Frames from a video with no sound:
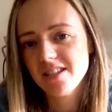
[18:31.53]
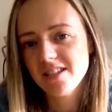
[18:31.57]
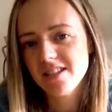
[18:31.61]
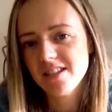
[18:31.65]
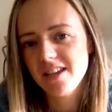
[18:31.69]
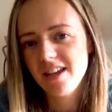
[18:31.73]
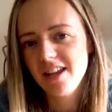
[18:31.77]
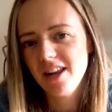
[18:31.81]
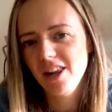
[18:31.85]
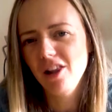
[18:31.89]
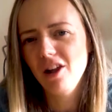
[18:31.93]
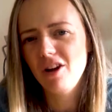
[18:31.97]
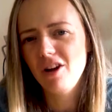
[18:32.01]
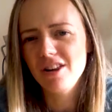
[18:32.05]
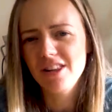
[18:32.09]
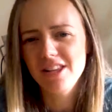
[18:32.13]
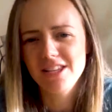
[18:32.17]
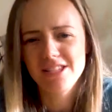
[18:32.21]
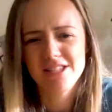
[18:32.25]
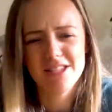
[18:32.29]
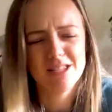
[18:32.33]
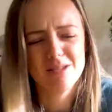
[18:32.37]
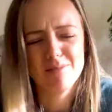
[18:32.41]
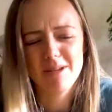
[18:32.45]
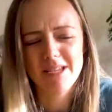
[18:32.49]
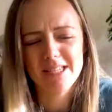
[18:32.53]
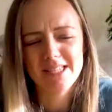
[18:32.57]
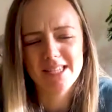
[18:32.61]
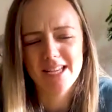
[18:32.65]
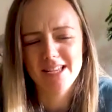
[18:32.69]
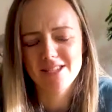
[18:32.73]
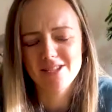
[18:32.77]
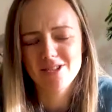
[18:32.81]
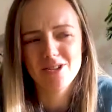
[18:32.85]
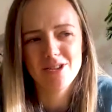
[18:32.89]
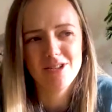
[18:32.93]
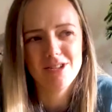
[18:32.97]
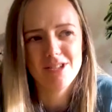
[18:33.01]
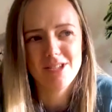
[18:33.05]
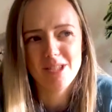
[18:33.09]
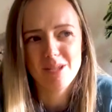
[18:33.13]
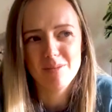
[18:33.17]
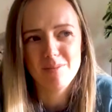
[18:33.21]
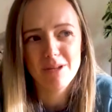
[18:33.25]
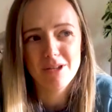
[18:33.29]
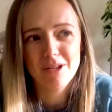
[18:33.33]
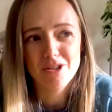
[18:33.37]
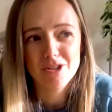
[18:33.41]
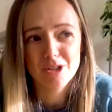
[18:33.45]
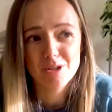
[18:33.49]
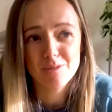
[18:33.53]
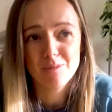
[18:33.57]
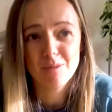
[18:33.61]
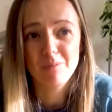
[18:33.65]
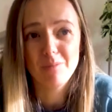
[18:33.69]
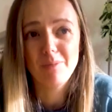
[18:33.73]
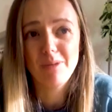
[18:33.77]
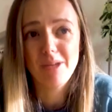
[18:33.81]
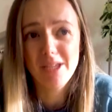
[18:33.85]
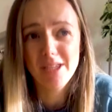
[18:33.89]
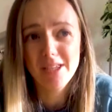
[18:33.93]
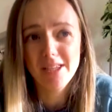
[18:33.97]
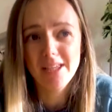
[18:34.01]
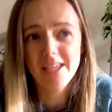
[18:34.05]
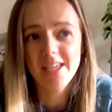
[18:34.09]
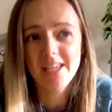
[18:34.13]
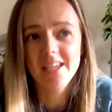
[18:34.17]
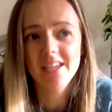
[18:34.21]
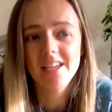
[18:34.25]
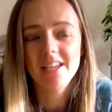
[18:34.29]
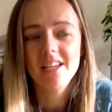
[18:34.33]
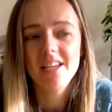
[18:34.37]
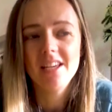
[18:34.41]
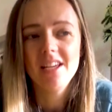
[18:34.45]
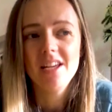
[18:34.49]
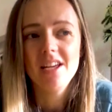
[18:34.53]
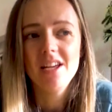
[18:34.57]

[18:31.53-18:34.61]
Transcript: And a lot of this doesn't make sense till you see the pictures, but peeling